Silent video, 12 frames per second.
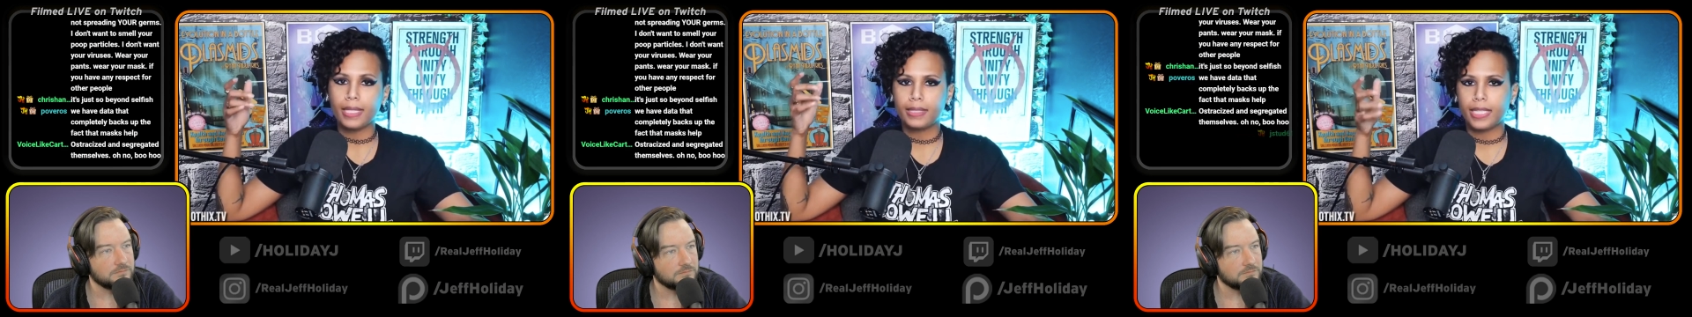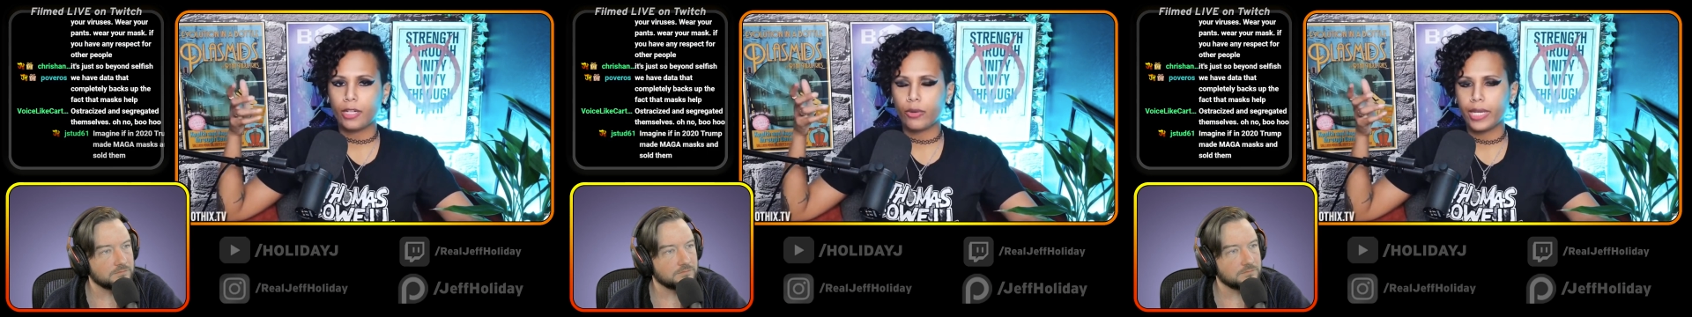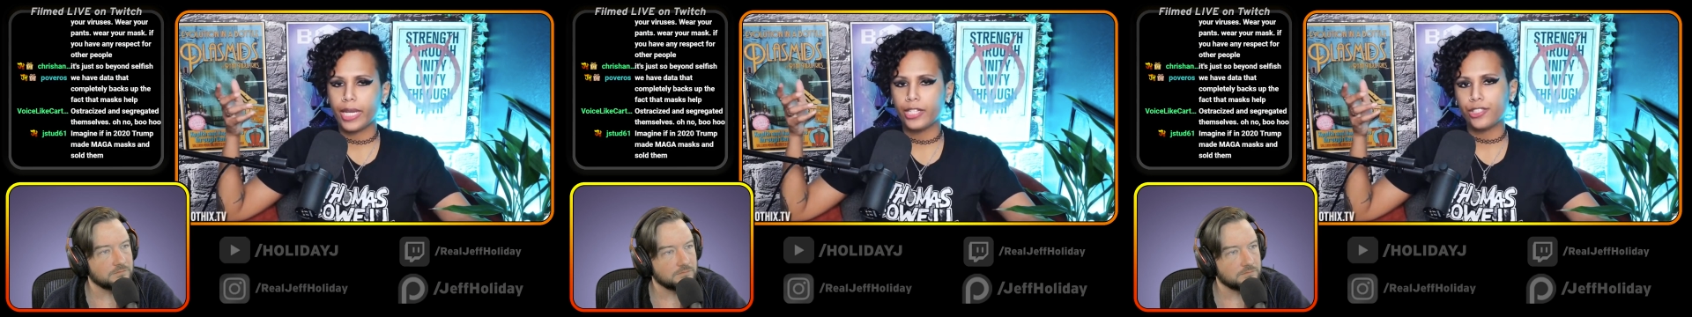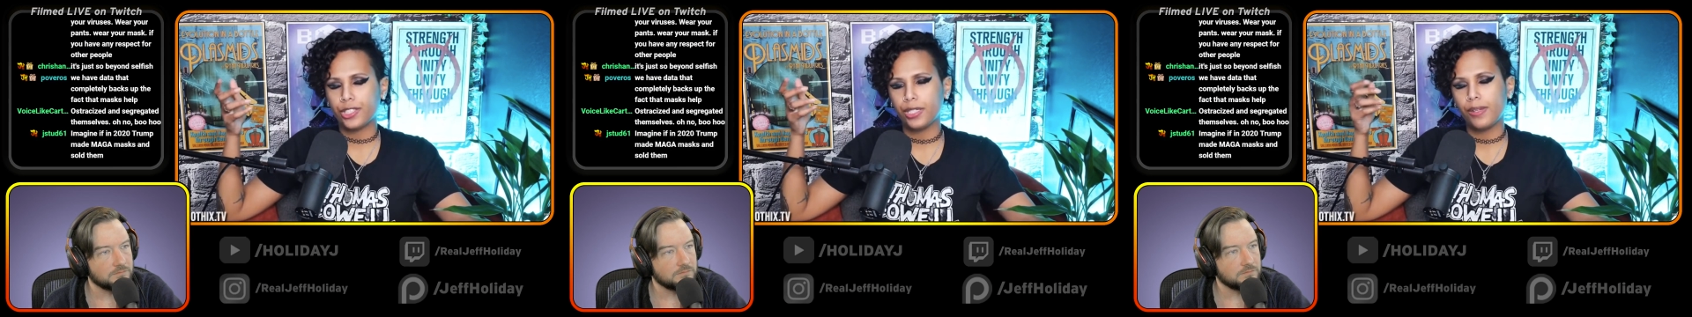
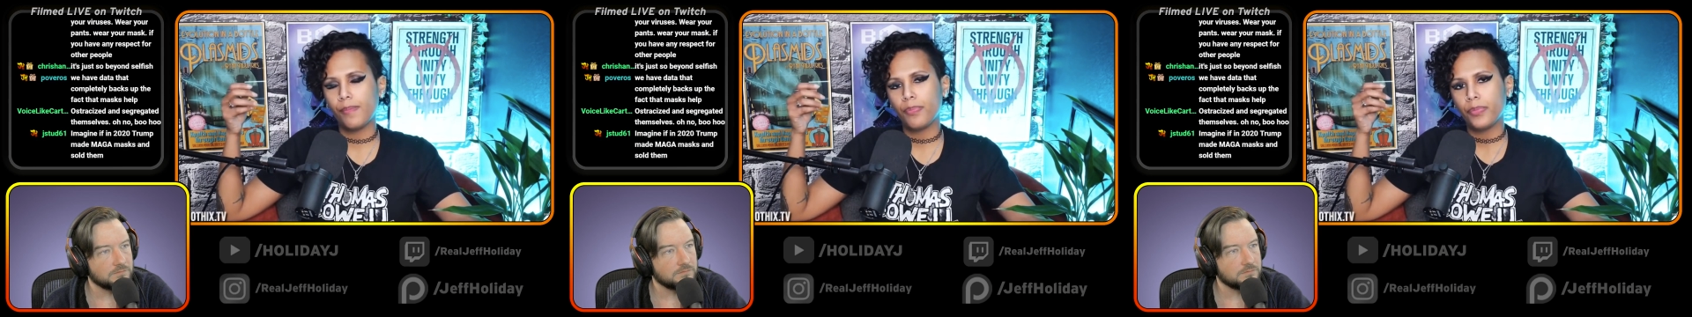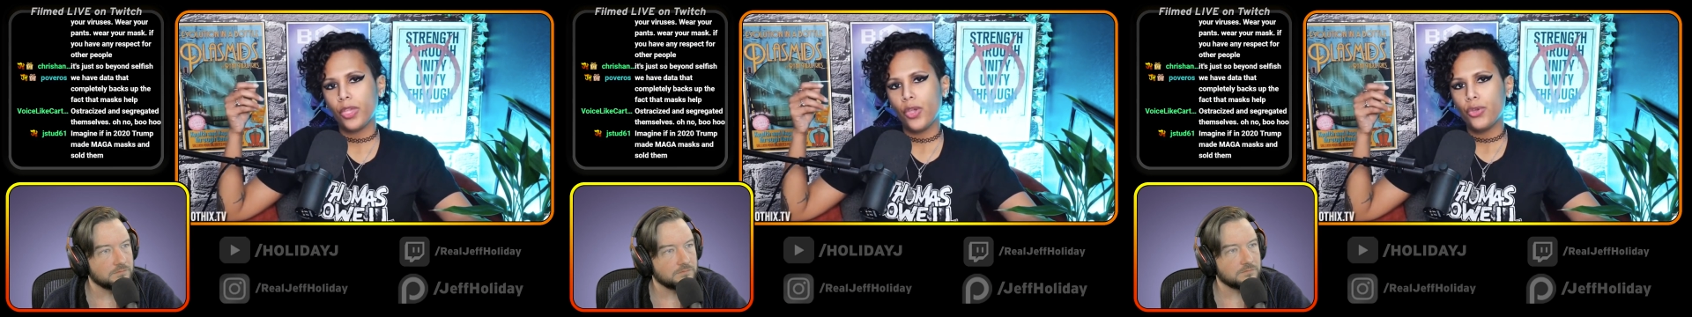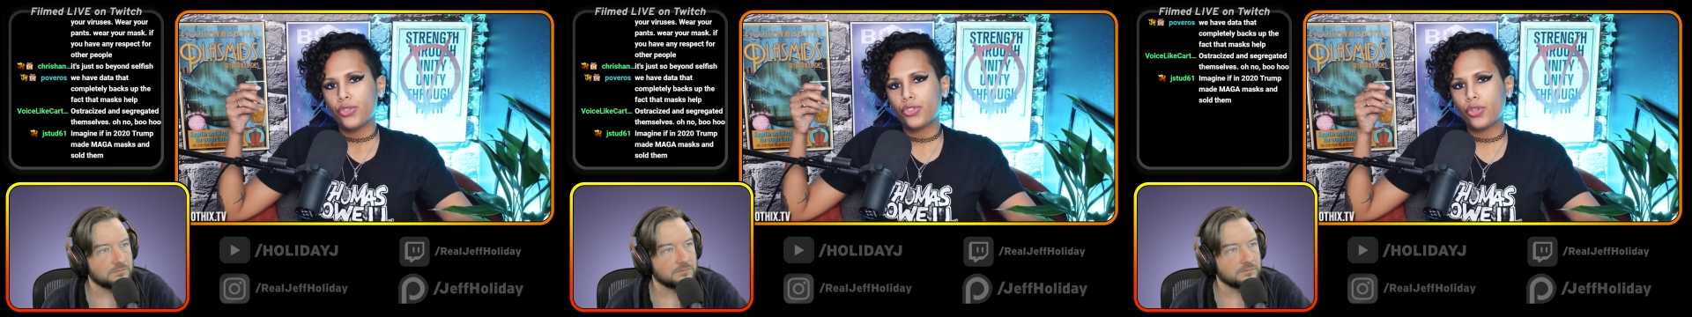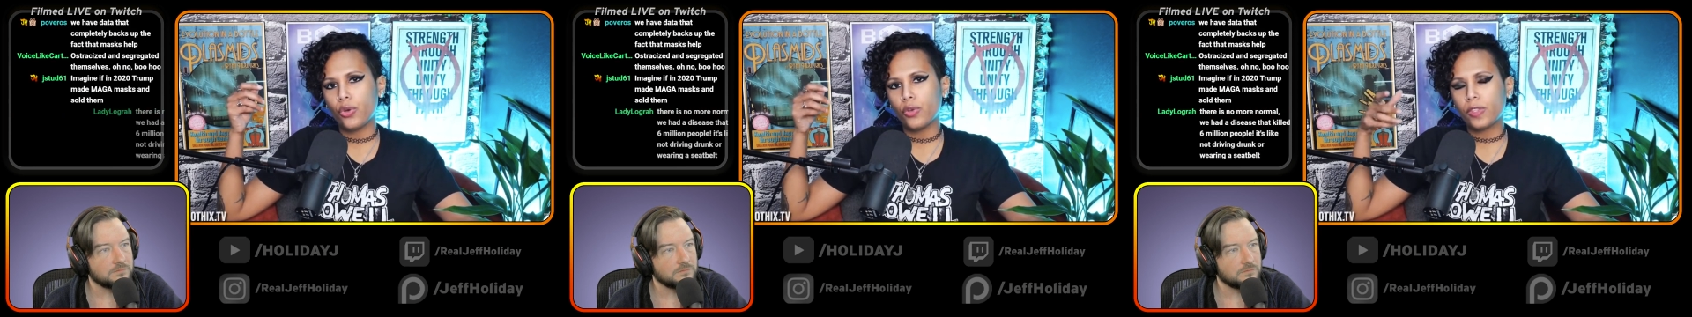Speaker 1: segregation.
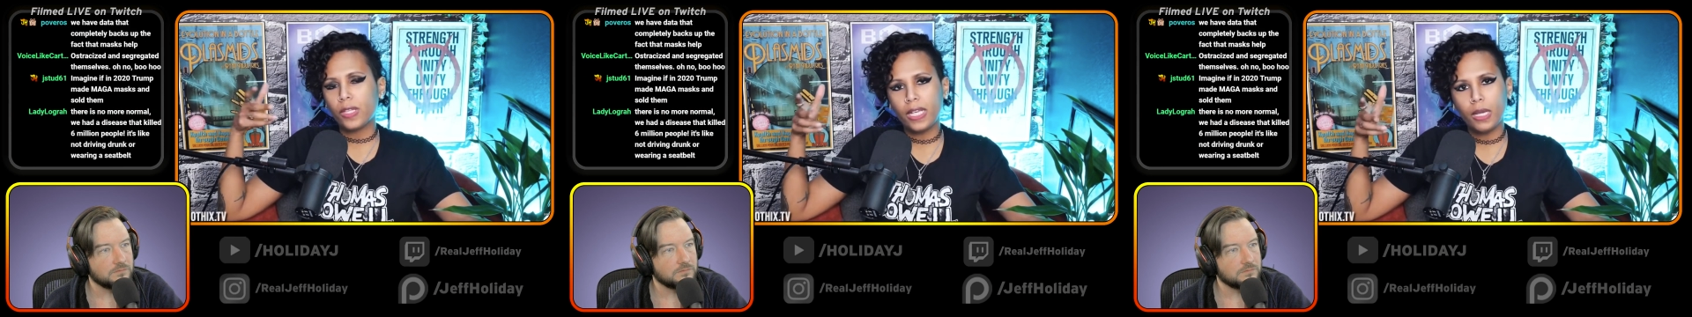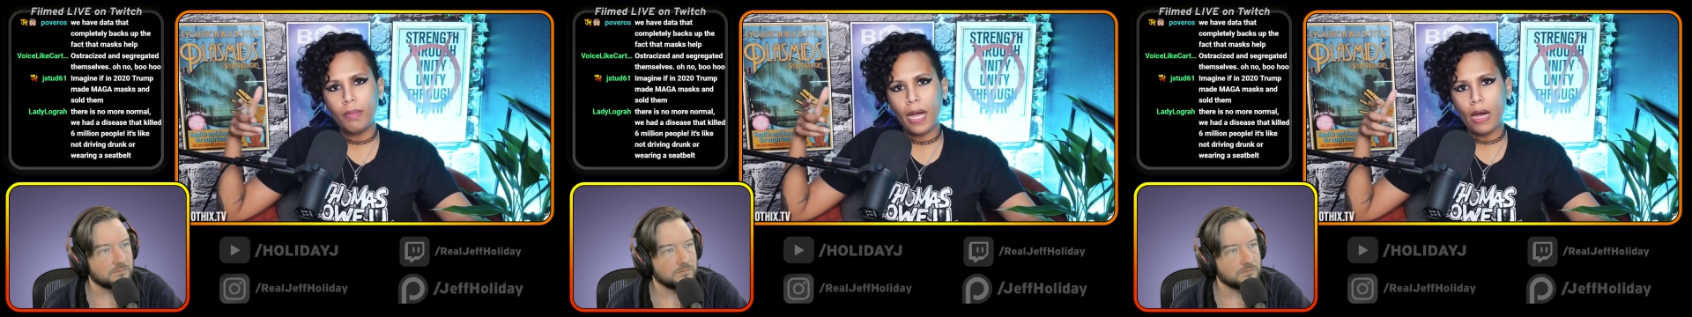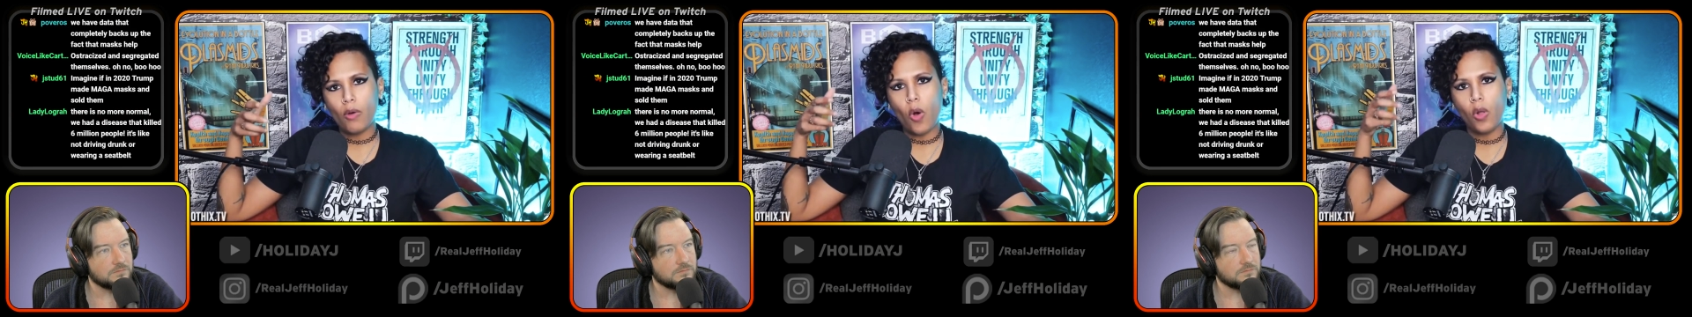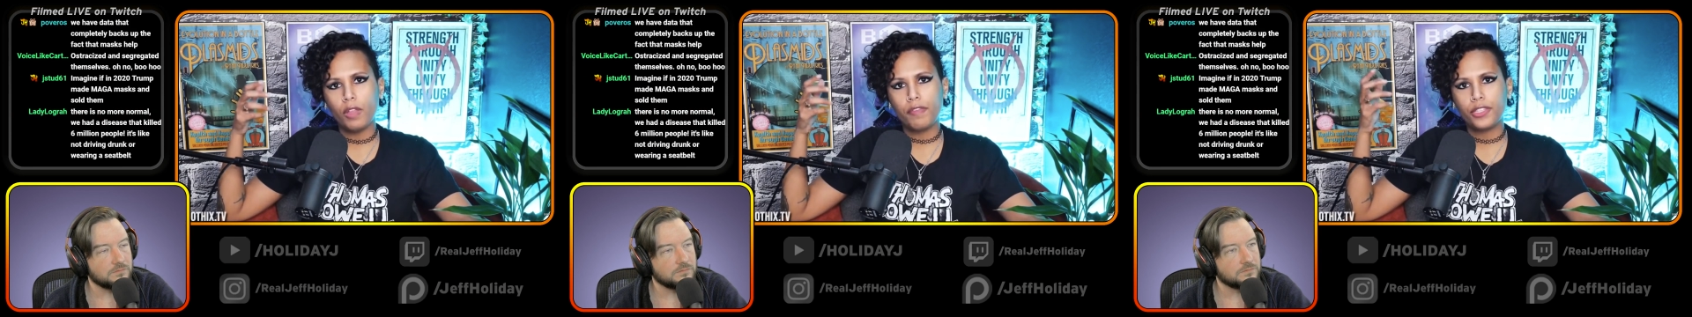So think about all of the